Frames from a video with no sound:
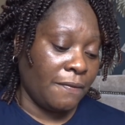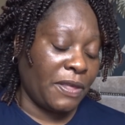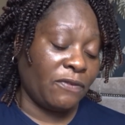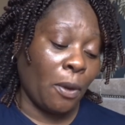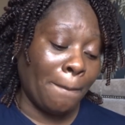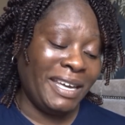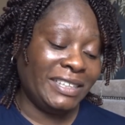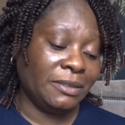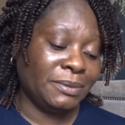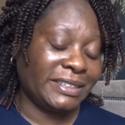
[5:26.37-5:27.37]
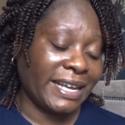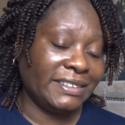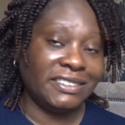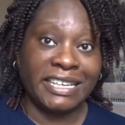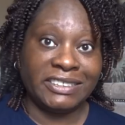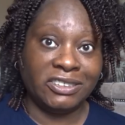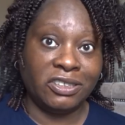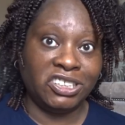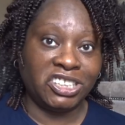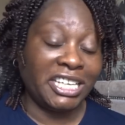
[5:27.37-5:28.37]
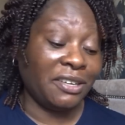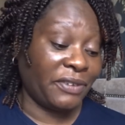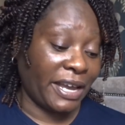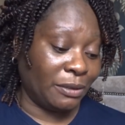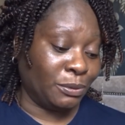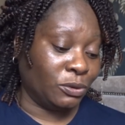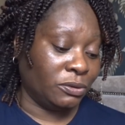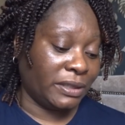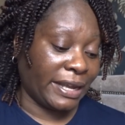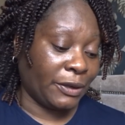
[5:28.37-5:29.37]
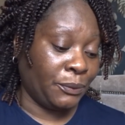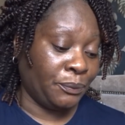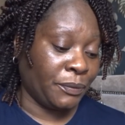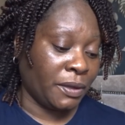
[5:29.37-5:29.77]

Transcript: They've got medium sand, so that's the only shade available now.